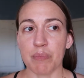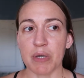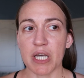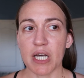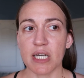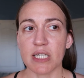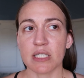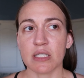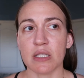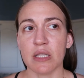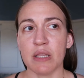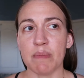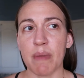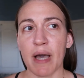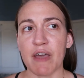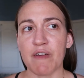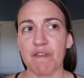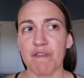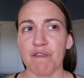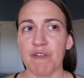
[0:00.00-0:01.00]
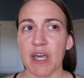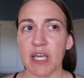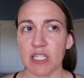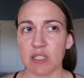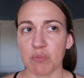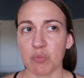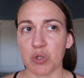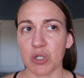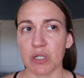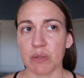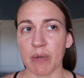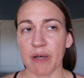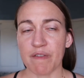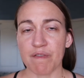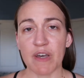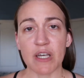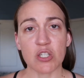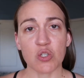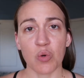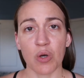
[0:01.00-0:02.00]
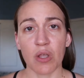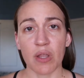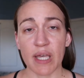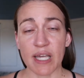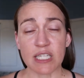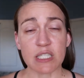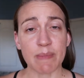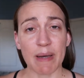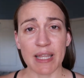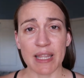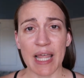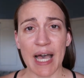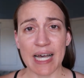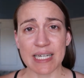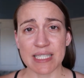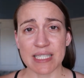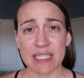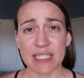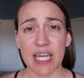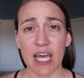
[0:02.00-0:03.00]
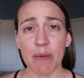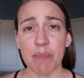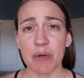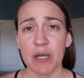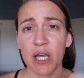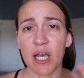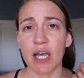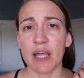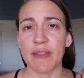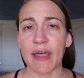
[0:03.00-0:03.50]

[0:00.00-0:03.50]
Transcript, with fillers: because my face my face oil is my last step.